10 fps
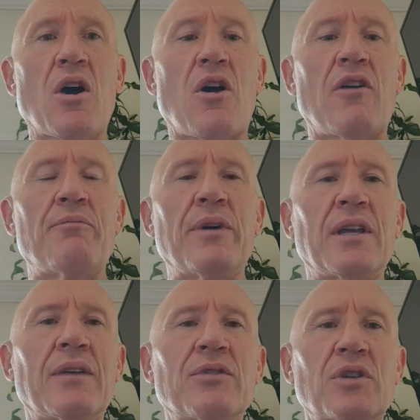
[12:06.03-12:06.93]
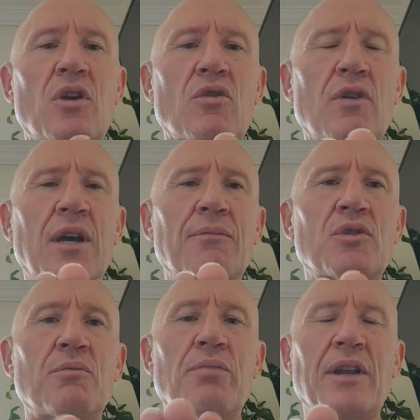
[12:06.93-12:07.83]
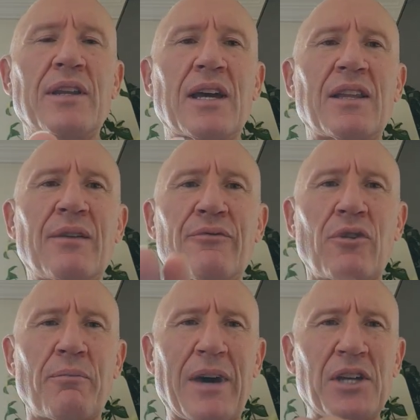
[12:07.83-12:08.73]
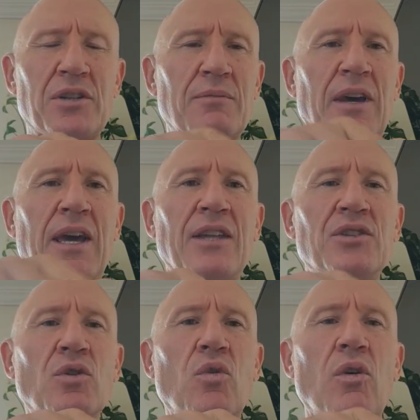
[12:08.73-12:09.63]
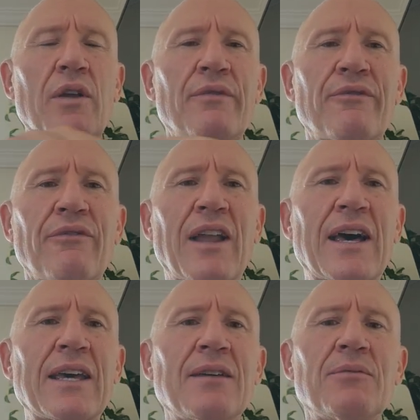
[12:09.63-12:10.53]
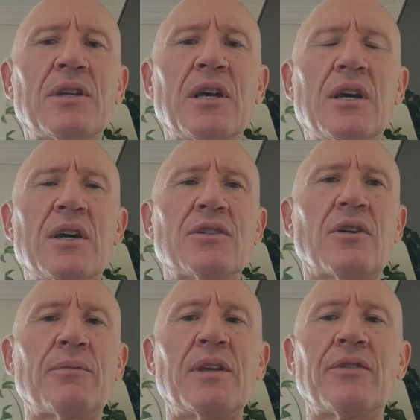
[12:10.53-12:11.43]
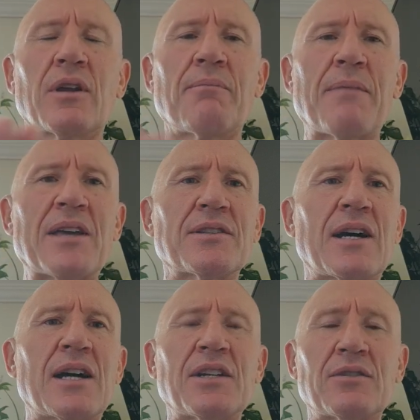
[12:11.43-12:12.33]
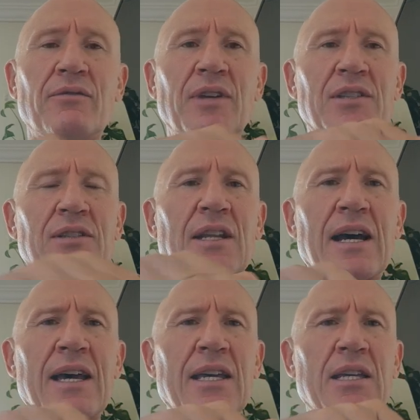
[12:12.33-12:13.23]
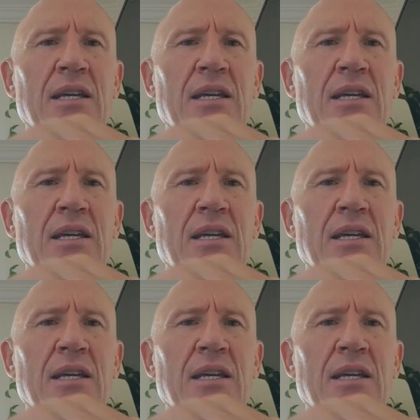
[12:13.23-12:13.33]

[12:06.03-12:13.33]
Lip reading: I've been given some cream to bring down the inflammation. My hand's still quite inflamed, so I'm giving it a massage as of yesterday.